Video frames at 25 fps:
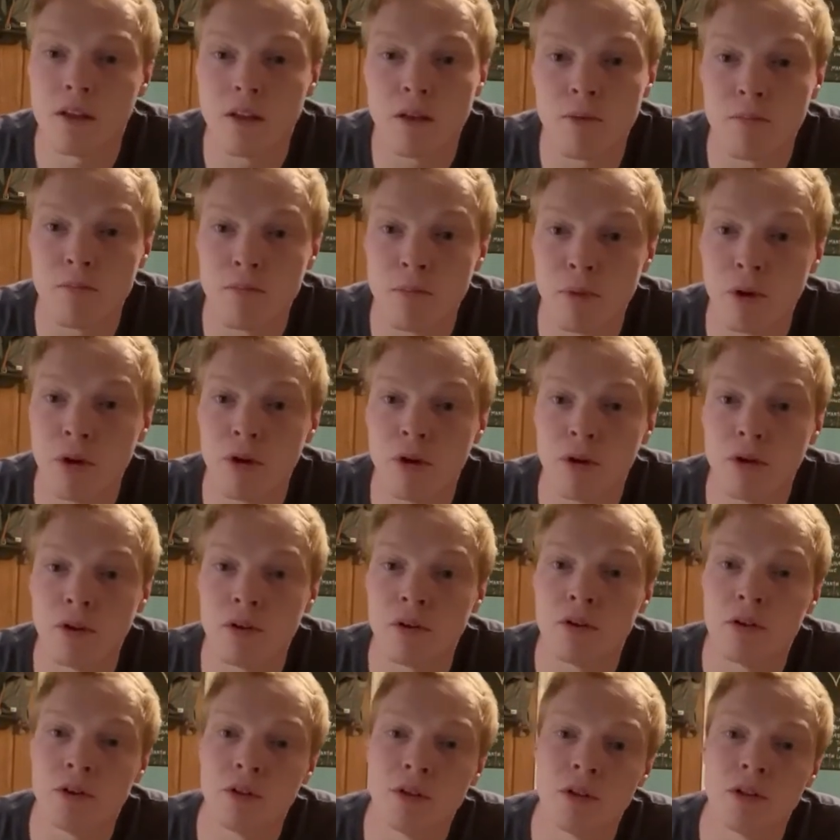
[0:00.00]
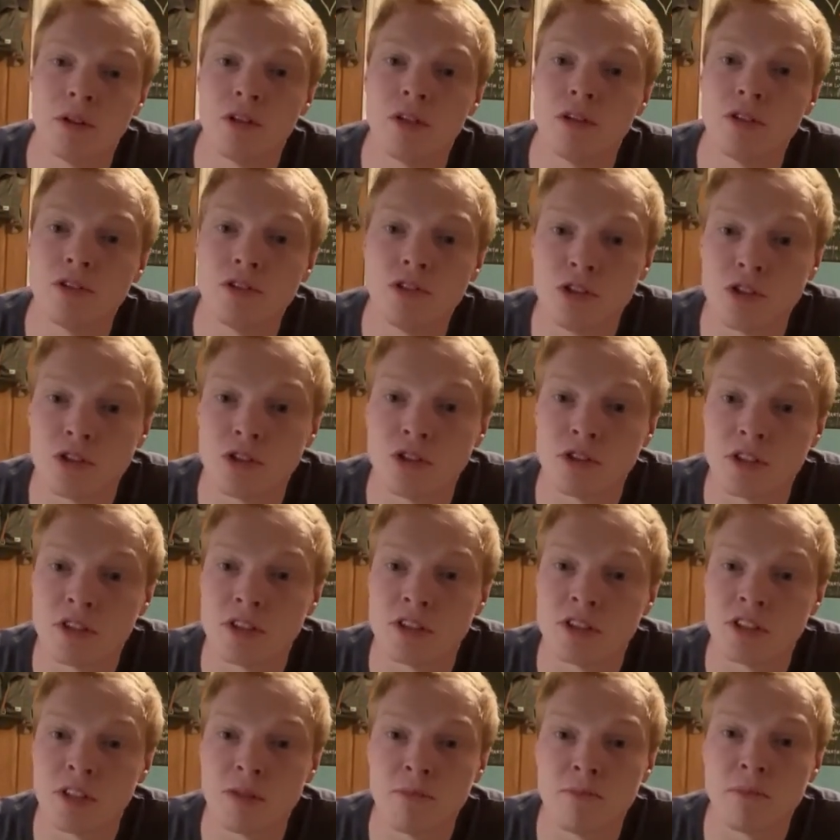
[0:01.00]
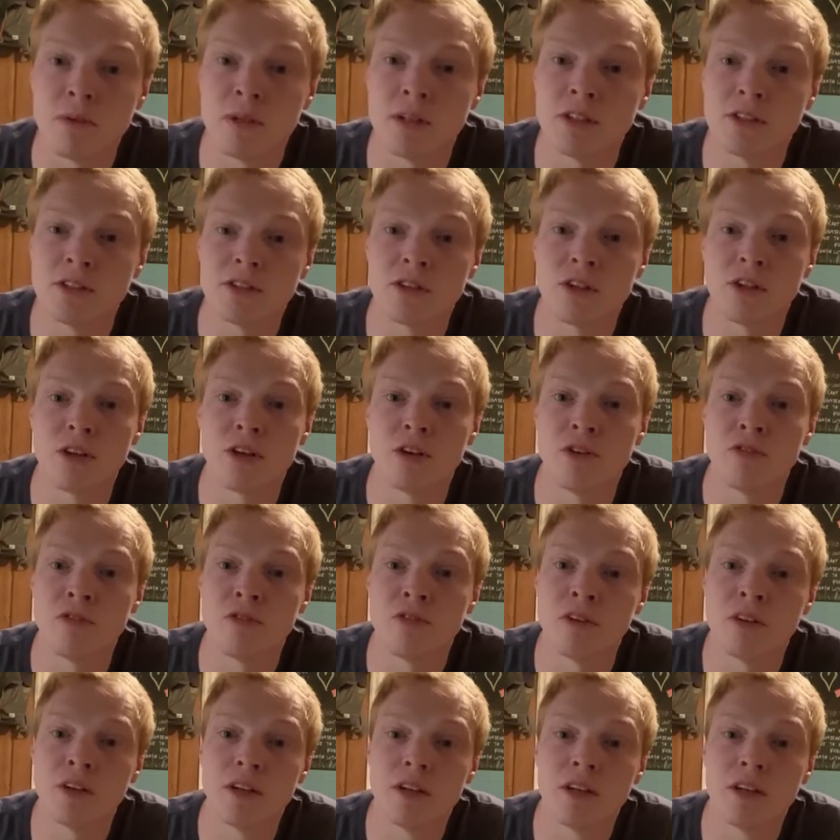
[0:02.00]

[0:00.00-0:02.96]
but just to simply serve.